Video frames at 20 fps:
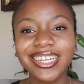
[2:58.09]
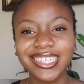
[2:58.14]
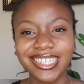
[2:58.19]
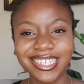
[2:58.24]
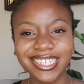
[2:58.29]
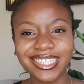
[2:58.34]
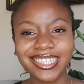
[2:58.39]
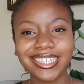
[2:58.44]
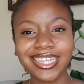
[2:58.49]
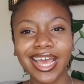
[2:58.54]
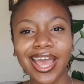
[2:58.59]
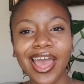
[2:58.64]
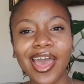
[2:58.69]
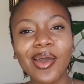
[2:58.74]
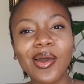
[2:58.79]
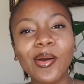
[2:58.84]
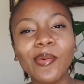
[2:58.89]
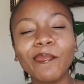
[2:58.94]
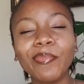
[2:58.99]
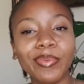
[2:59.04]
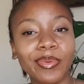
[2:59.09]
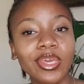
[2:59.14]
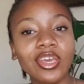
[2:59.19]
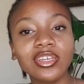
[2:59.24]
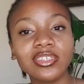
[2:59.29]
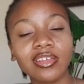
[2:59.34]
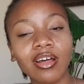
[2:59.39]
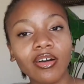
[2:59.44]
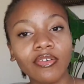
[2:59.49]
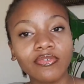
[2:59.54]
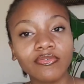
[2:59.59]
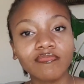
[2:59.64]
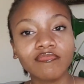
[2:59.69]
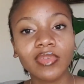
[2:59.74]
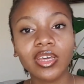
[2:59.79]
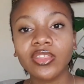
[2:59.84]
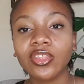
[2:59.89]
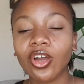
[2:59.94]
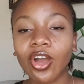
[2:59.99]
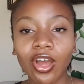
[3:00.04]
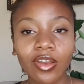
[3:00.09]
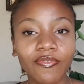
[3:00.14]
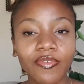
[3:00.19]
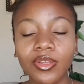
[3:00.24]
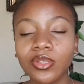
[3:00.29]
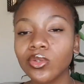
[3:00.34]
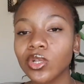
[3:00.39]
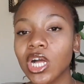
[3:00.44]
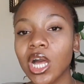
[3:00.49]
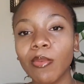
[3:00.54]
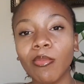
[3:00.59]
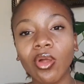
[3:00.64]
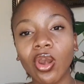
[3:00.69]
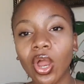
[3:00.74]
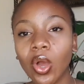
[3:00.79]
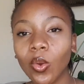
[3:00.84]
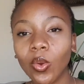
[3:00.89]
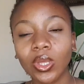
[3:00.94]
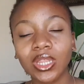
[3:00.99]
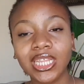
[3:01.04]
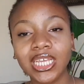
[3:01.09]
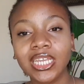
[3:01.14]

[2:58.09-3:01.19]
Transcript: just be yourself and the confidence will come along with